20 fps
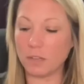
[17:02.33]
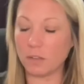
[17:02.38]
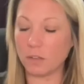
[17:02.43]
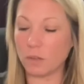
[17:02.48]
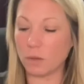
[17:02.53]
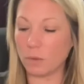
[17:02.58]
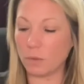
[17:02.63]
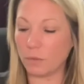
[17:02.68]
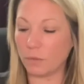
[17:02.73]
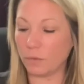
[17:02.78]
to
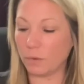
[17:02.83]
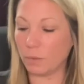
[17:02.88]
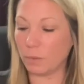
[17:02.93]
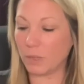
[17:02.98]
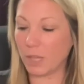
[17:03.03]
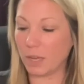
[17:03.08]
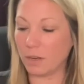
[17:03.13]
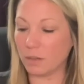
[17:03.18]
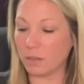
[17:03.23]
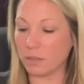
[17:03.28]
go through
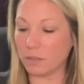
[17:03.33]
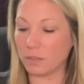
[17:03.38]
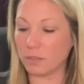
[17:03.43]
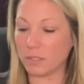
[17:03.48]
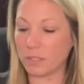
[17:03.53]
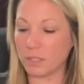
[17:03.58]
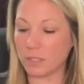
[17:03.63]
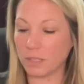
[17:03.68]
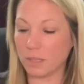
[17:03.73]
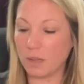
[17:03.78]

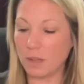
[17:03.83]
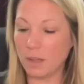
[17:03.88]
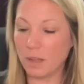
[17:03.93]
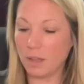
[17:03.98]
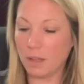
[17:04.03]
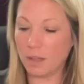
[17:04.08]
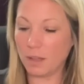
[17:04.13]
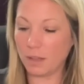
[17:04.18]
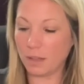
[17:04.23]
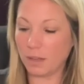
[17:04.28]
letters
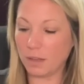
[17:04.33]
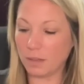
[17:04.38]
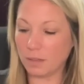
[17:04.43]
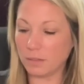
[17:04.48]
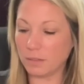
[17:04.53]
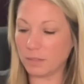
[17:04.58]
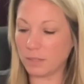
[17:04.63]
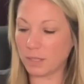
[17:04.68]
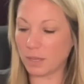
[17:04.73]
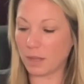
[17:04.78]

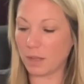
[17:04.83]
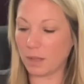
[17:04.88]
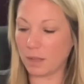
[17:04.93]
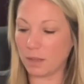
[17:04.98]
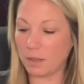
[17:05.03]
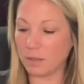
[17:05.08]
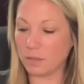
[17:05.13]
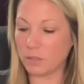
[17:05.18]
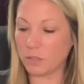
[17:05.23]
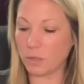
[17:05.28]
and
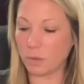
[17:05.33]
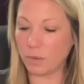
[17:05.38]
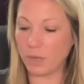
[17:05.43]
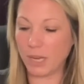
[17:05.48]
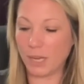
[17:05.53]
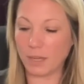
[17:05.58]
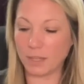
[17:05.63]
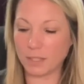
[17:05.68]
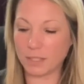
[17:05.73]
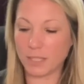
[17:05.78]
uh,
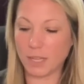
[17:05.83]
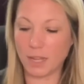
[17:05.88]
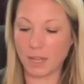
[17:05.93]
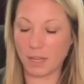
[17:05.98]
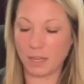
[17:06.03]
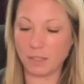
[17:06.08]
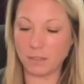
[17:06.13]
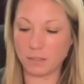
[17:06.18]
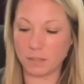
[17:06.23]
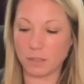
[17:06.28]
zodiac
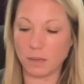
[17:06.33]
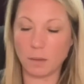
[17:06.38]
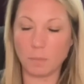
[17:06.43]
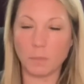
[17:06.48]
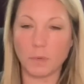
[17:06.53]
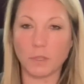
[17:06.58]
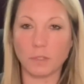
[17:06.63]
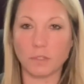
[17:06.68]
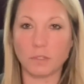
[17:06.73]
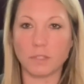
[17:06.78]
signs,
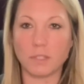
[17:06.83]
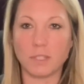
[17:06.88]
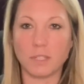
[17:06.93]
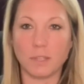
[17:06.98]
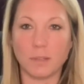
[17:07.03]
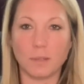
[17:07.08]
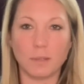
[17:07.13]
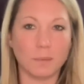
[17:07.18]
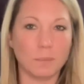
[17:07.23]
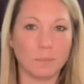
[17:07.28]
numbers,
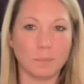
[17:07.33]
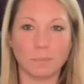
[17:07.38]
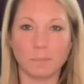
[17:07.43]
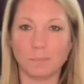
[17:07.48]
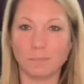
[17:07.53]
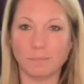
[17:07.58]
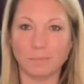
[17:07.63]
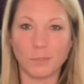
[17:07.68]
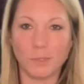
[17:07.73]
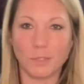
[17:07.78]
see
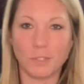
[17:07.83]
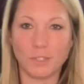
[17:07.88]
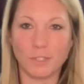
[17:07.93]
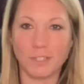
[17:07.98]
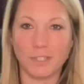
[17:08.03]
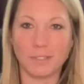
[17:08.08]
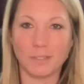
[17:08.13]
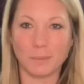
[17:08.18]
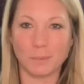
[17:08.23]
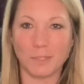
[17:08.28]
who you're
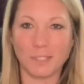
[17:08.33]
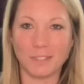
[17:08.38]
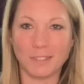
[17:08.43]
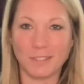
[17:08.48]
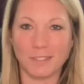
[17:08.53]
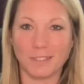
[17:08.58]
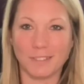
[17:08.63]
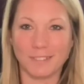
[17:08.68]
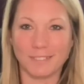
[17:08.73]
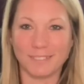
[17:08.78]
dealing with
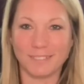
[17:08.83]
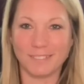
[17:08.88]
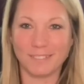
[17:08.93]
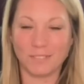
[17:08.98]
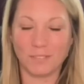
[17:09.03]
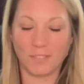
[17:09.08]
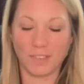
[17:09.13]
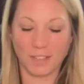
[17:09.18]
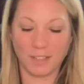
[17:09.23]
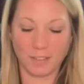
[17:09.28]
and
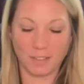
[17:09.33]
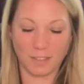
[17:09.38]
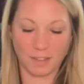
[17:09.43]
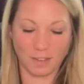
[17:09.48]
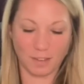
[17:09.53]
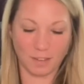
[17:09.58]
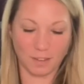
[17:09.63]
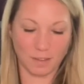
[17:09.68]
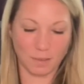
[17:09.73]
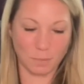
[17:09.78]
if
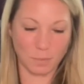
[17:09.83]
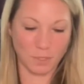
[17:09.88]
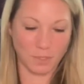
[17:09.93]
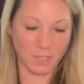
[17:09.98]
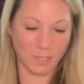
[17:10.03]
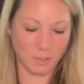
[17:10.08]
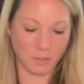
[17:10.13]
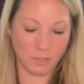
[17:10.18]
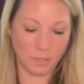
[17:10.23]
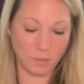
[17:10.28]
anything uh,
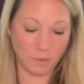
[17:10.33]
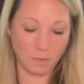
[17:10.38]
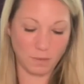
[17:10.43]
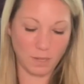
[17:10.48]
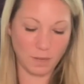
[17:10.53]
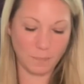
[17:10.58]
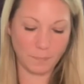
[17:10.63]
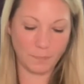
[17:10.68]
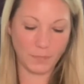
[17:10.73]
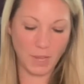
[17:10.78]
pertains to you
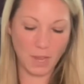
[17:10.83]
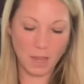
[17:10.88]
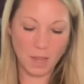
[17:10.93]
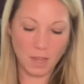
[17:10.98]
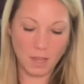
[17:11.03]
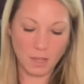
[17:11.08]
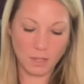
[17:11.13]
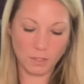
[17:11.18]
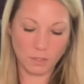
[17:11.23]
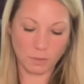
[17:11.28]
there.
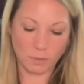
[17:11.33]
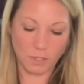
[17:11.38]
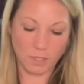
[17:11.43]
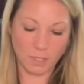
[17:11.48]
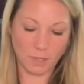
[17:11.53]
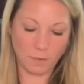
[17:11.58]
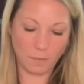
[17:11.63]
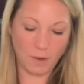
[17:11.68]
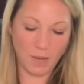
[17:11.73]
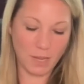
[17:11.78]
So
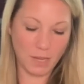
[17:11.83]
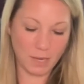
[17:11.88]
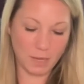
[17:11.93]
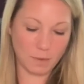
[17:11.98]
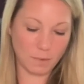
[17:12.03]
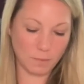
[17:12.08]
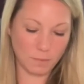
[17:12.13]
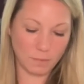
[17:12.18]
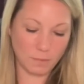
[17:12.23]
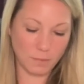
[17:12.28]
stick
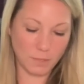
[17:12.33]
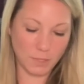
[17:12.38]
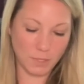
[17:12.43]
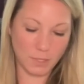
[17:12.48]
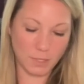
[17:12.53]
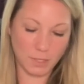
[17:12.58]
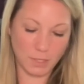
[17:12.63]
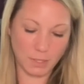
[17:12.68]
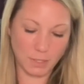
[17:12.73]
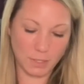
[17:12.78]
around.
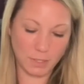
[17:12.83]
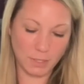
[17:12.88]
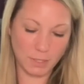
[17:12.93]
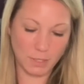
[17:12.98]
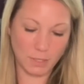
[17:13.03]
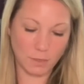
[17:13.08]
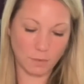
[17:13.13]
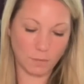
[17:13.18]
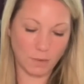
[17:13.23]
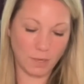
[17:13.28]

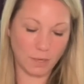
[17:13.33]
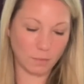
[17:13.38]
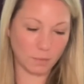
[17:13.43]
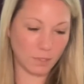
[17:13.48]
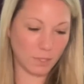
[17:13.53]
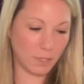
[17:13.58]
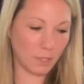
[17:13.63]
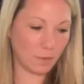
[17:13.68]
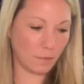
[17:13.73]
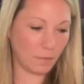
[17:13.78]
Stick around,
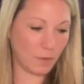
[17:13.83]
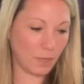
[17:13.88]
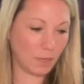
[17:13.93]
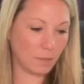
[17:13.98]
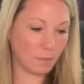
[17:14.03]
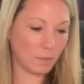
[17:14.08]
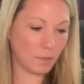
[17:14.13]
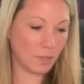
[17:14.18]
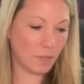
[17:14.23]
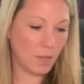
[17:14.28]
stick
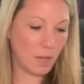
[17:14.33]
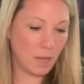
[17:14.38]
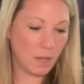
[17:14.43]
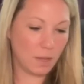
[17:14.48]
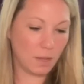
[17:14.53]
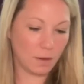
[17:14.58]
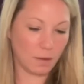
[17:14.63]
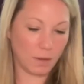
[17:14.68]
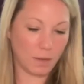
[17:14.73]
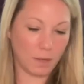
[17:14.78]
around.
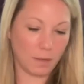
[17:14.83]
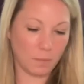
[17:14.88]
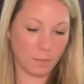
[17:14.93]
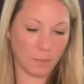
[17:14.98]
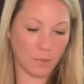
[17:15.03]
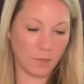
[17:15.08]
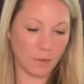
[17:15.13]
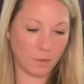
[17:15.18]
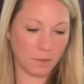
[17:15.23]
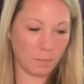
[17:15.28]
All right,
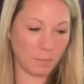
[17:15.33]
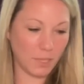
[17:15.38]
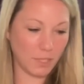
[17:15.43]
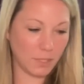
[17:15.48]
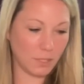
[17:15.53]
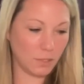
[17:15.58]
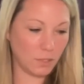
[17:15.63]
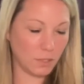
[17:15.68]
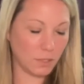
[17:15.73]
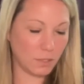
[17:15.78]
what other
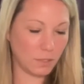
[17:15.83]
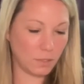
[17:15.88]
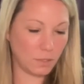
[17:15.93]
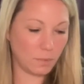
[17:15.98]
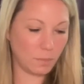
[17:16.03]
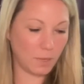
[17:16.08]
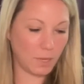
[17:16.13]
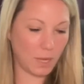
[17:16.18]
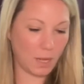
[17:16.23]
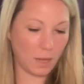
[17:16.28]
messages do
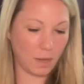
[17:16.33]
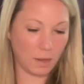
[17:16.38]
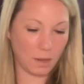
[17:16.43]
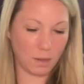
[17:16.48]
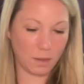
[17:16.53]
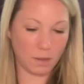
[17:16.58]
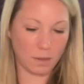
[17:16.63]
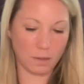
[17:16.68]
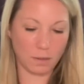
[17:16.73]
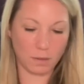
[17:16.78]
we
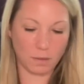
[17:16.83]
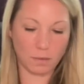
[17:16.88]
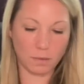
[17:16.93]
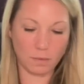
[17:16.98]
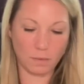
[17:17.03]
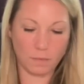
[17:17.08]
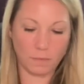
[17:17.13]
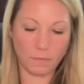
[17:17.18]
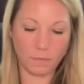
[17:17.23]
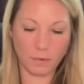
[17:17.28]

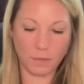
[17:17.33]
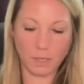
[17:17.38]
have for